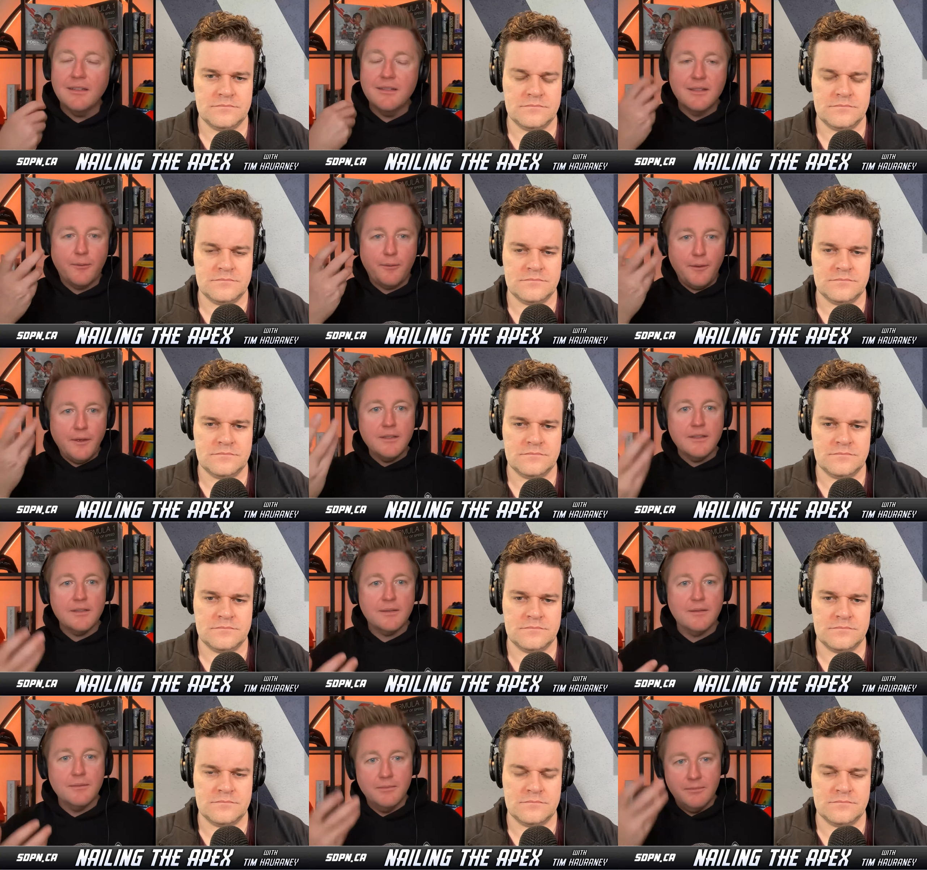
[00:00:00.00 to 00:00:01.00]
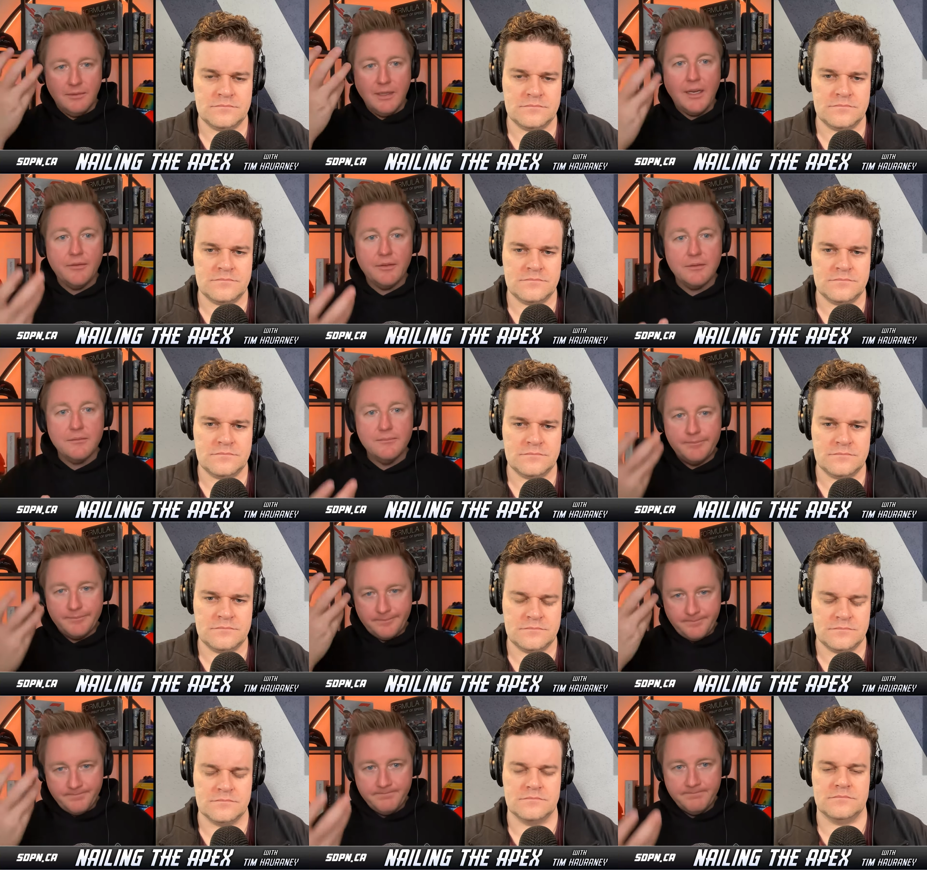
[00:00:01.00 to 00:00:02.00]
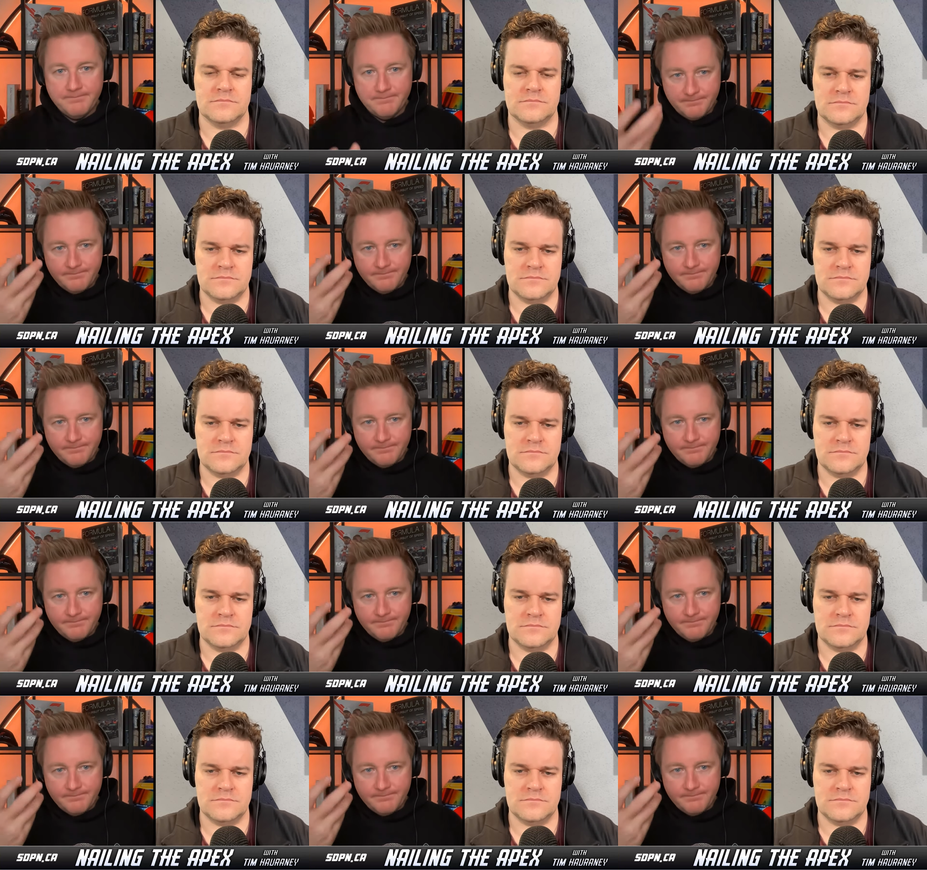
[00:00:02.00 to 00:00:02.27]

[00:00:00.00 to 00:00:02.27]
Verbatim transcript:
Speaker 1: is the fitness level Mm-hmm.